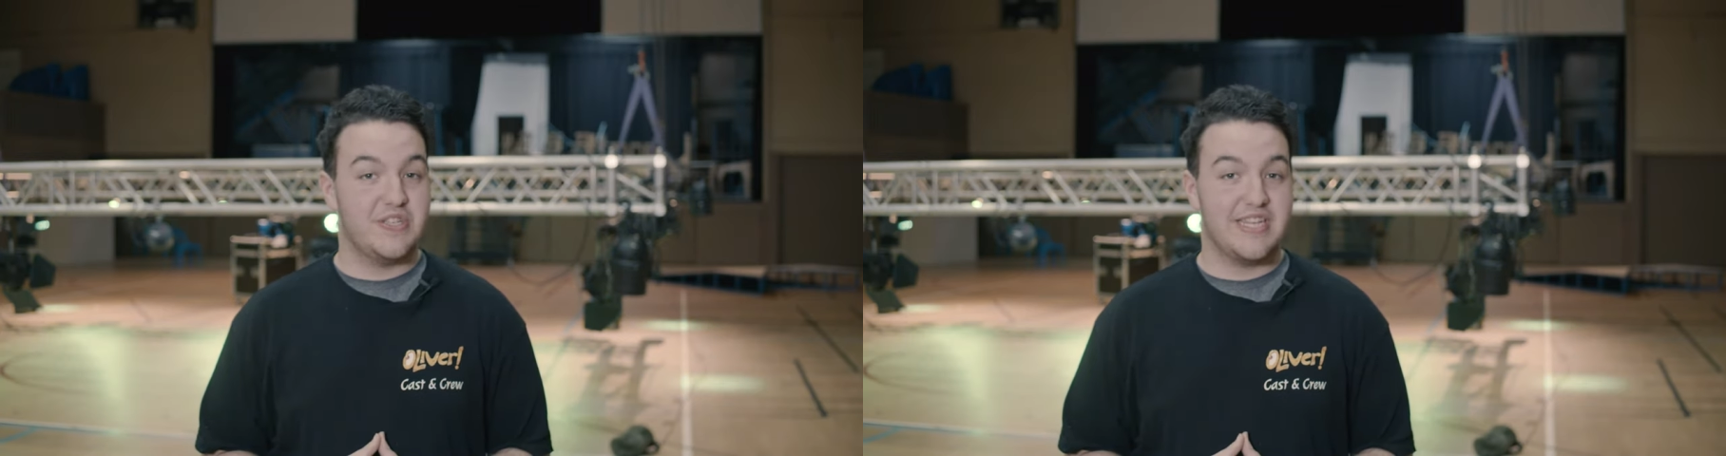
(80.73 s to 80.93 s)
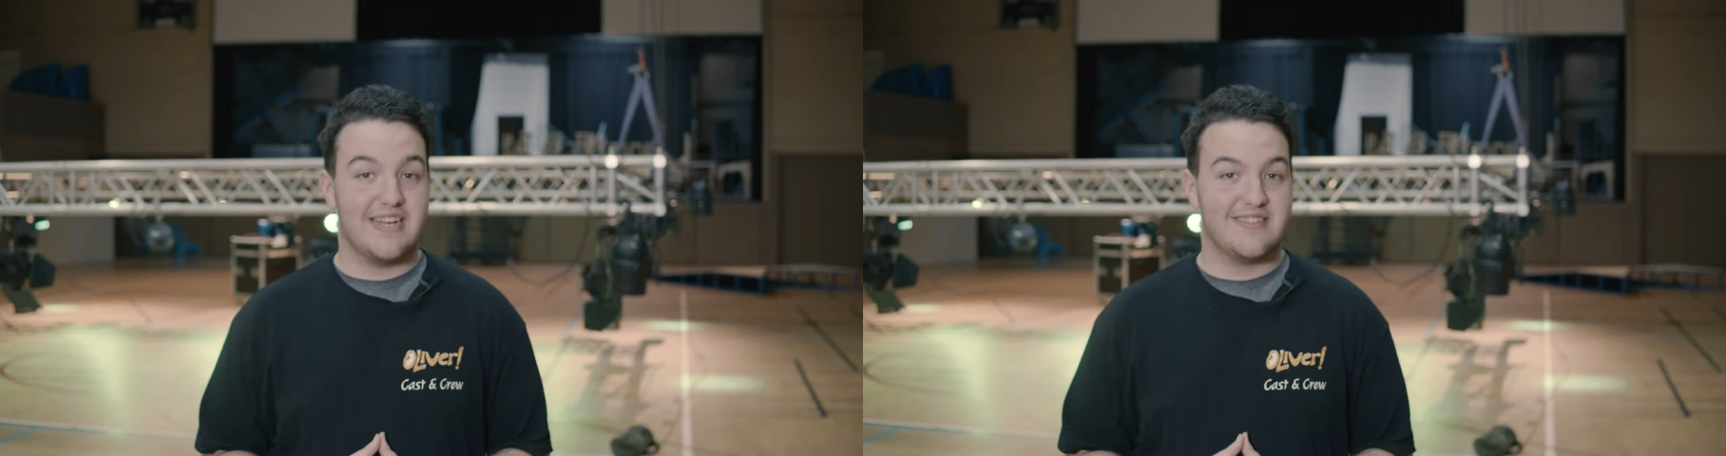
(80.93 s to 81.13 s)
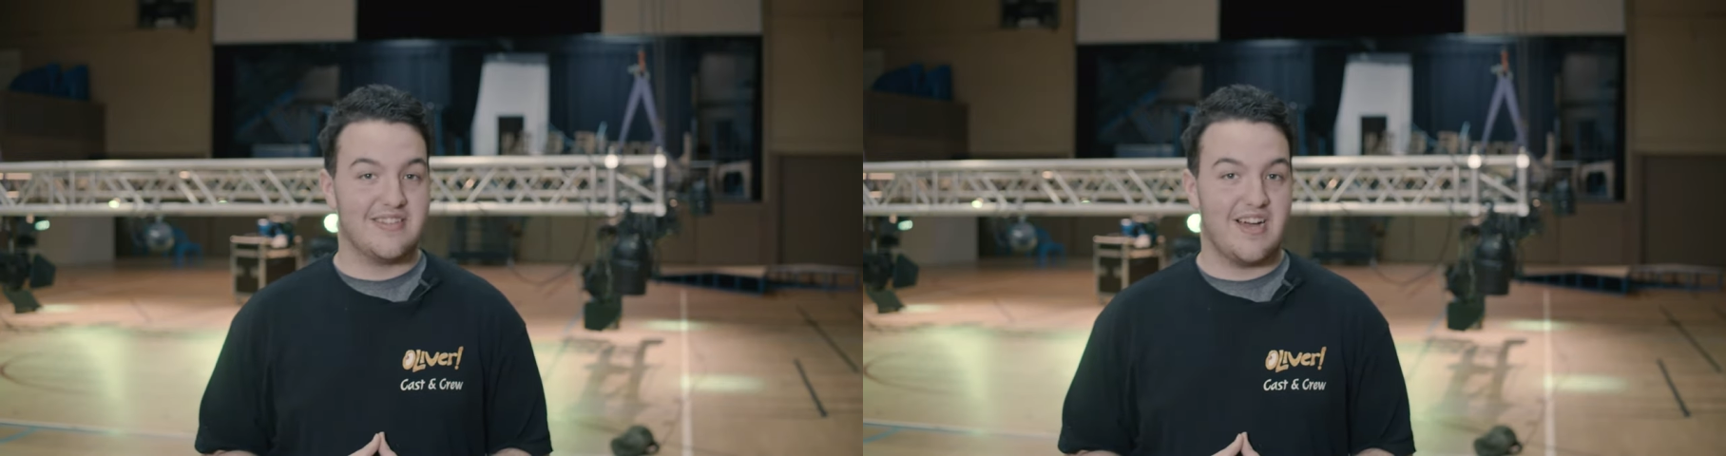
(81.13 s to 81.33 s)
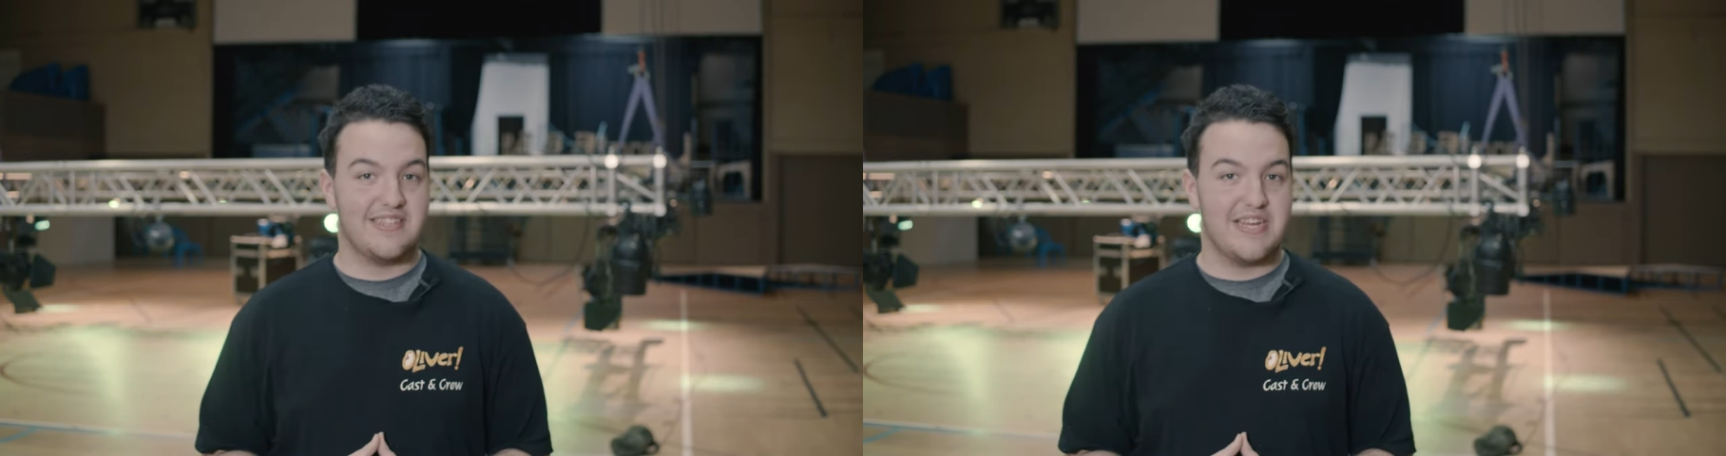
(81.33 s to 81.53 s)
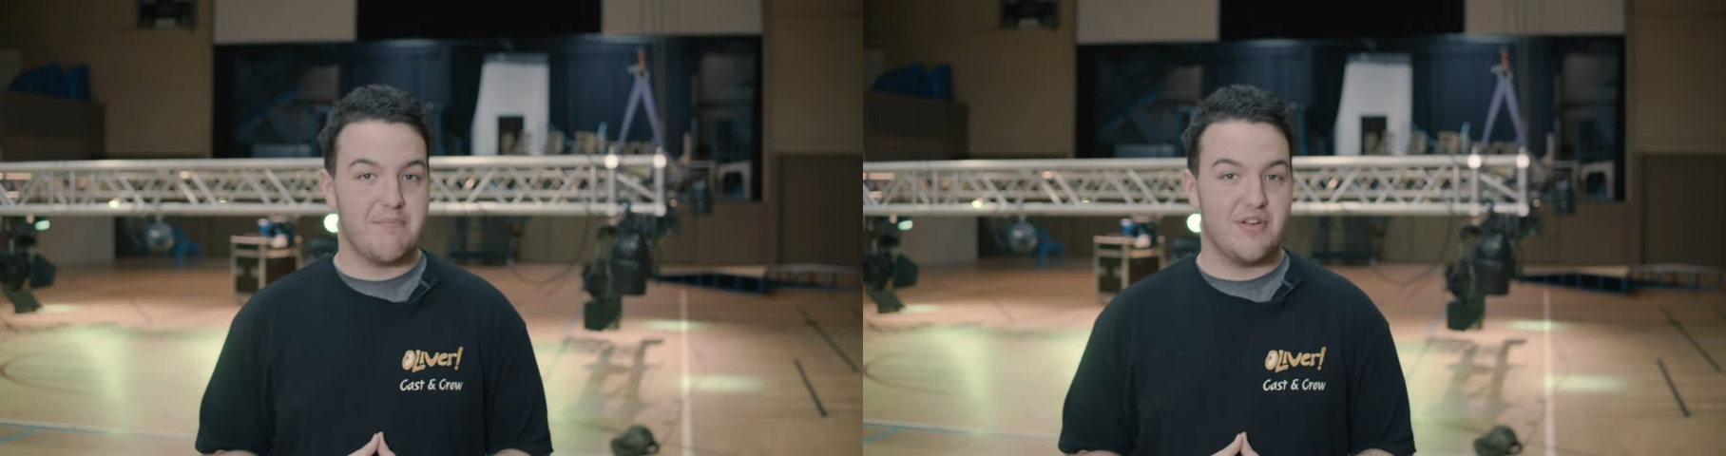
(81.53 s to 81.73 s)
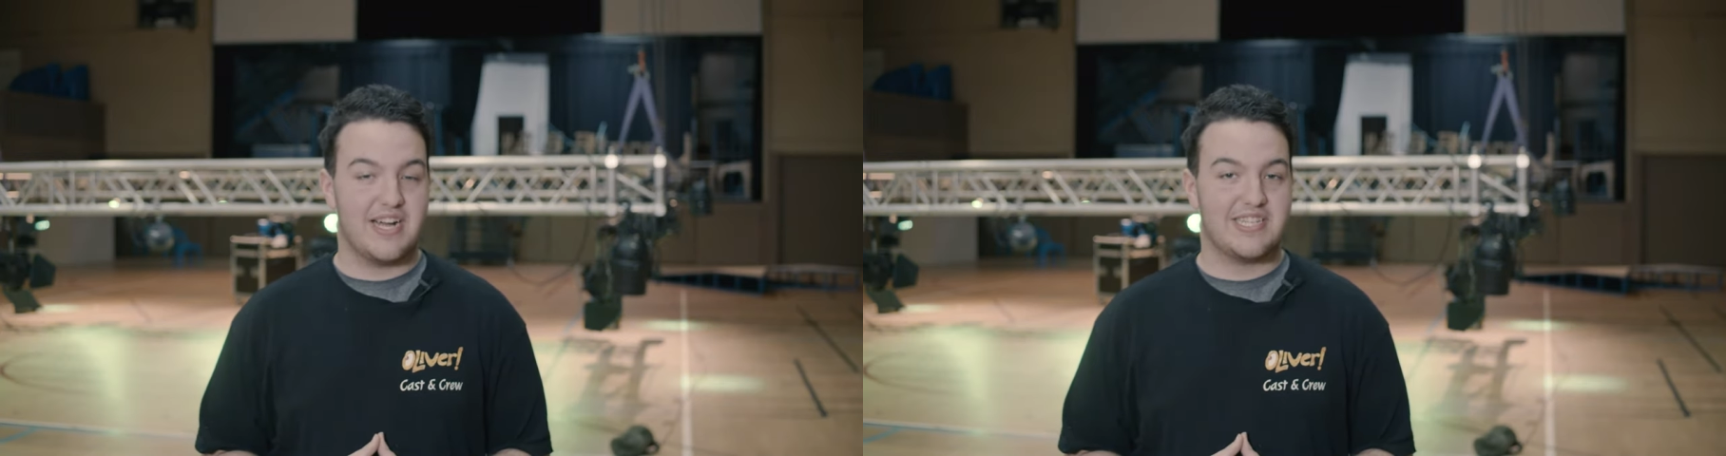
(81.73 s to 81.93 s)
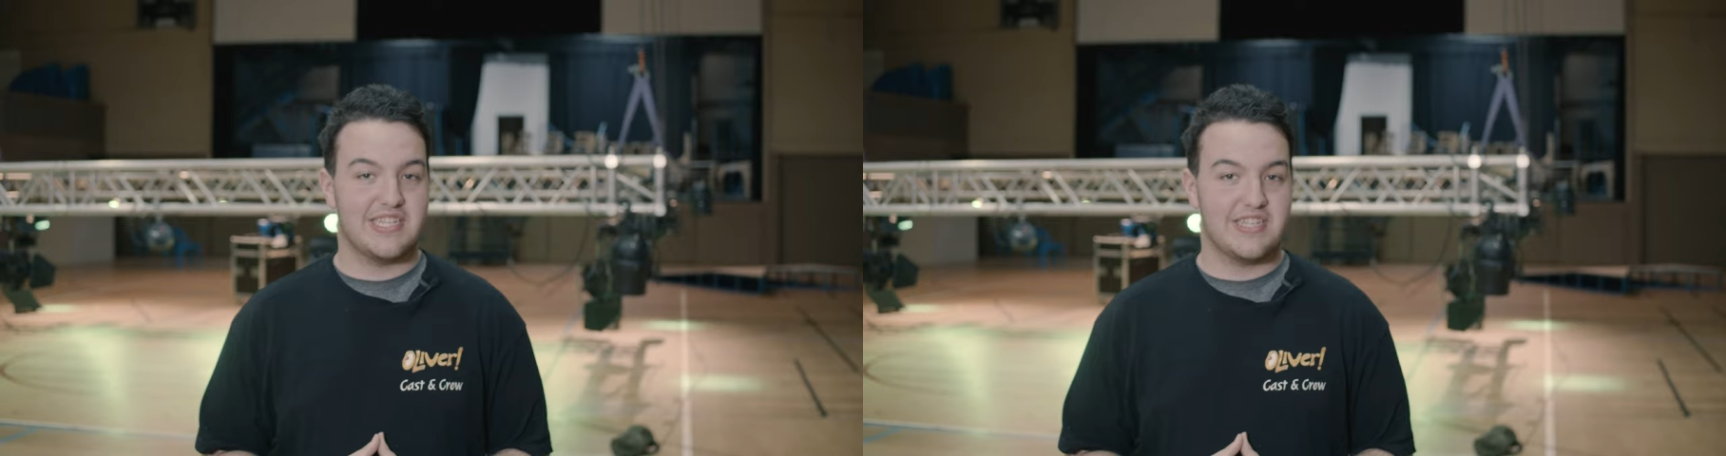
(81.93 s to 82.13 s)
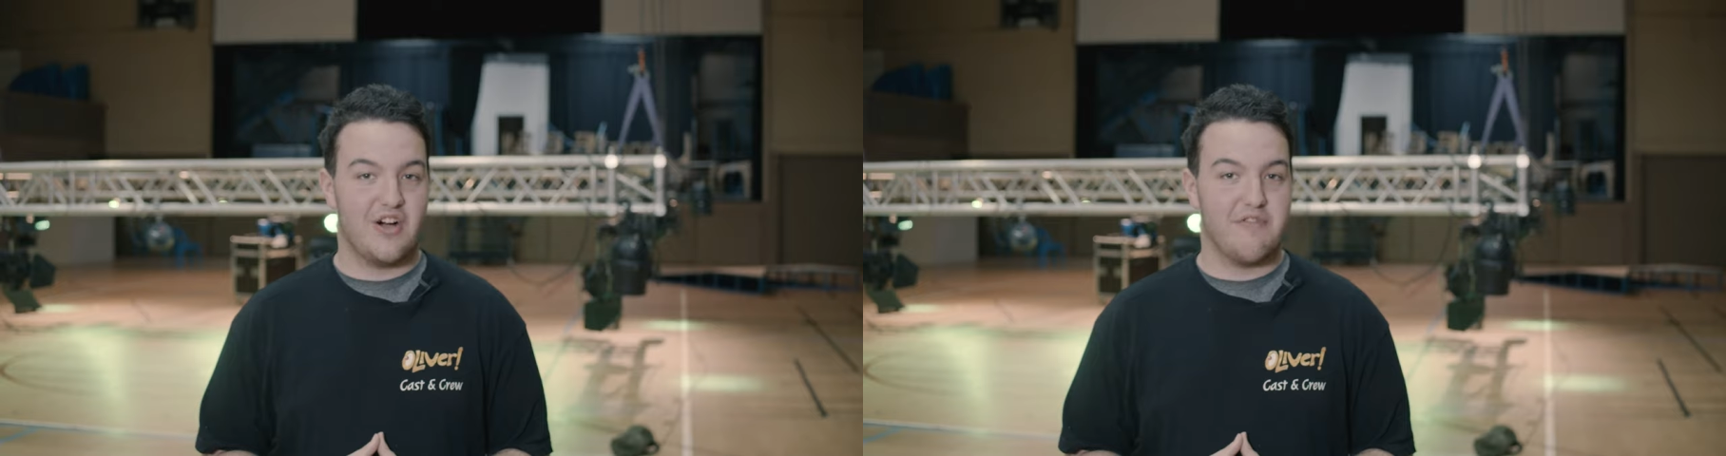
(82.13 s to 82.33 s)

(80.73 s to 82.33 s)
2019 production